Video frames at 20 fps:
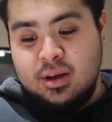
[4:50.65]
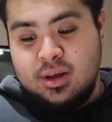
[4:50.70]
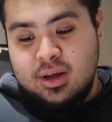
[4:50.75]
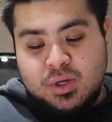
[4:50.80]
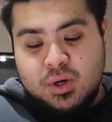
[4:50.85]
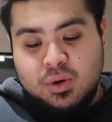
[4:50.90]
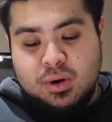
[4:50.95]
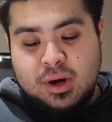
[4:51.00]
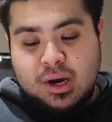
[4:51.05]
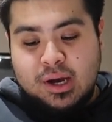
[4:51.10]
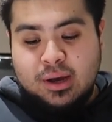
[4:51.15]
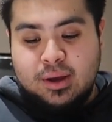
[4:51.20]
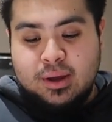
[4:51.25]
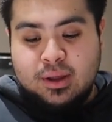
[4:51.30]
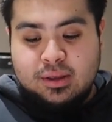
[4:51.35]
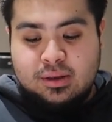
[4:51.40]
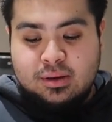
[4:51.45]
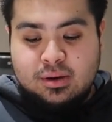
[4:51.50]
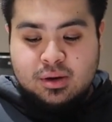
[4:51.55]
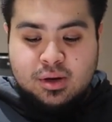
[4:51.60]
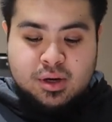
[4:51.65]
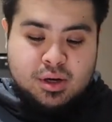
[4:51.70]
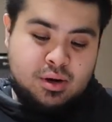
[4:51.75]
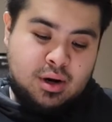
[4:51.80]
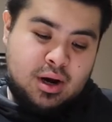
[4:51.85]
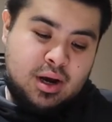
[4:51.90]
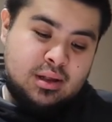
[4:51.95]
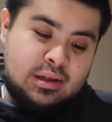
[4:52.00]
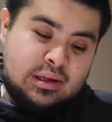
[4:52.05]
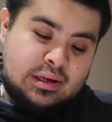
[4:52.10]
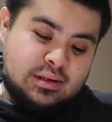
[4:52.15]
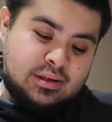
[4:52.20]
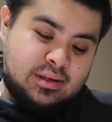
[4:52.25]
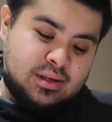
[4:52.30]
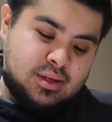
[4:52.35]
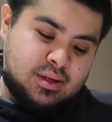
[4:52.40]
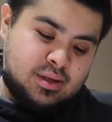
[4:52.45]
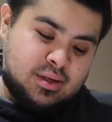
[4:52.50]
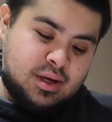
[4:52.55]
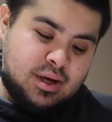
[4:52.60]
So I tried this
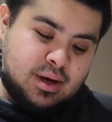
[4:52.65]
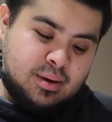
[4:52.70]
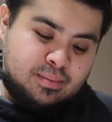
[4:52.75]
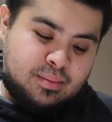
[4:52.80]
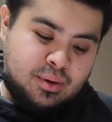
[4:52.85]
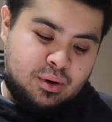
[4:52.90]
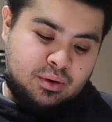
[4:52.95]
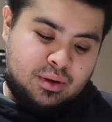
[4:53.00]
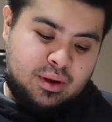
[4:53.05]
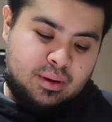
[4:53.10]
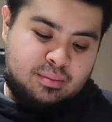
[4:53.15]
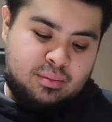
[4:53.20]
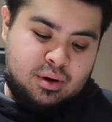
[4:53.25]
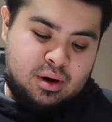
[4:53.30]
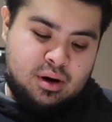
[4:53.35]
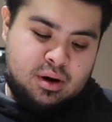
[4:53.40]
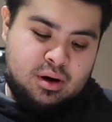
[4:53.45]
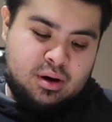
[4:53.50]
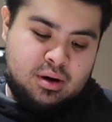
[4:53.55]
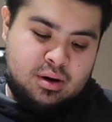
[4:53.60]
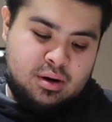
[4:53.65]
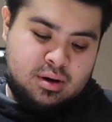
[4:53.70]
uh, protein bar.